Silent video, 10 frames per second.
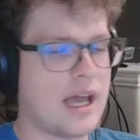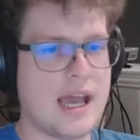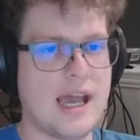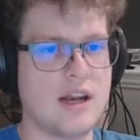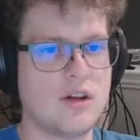
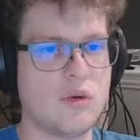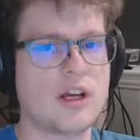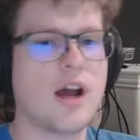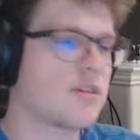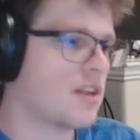And when
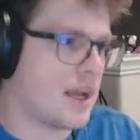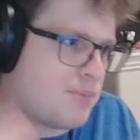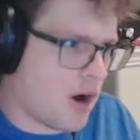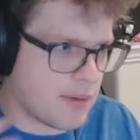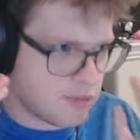it comes to like
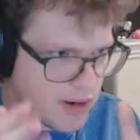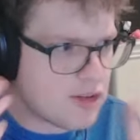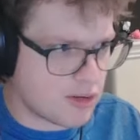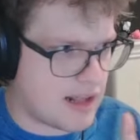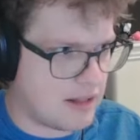permanent
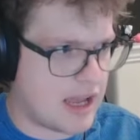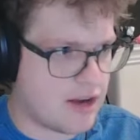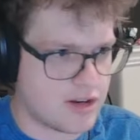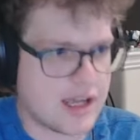resource allocation,